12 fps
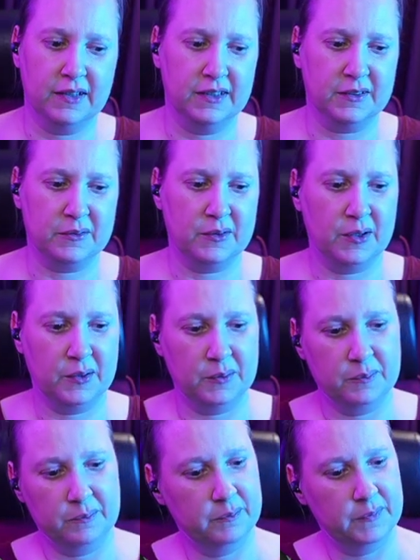I don't know,
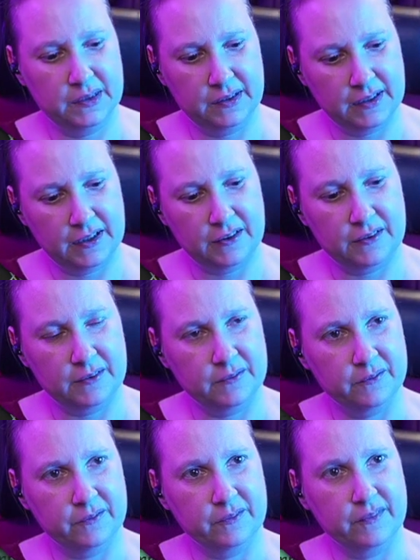but
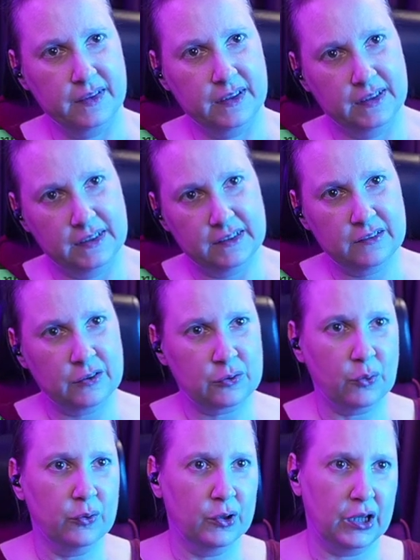it's not
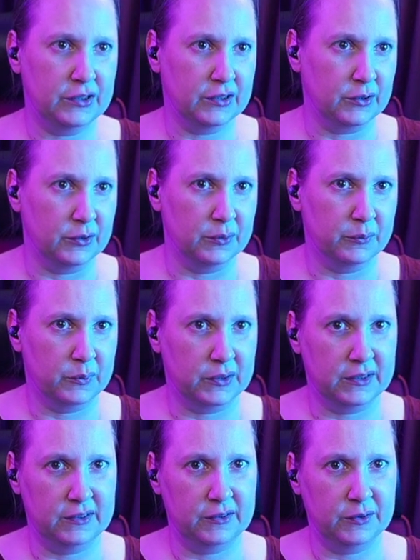all logical what
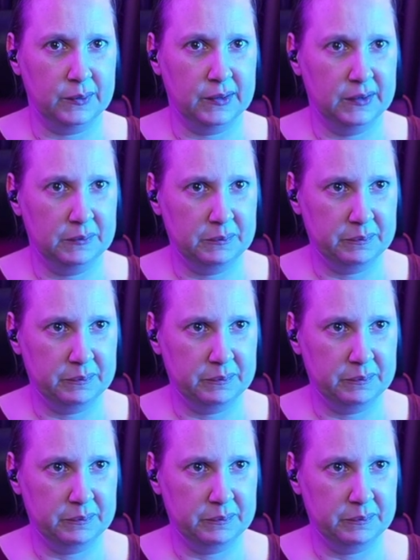they're doing.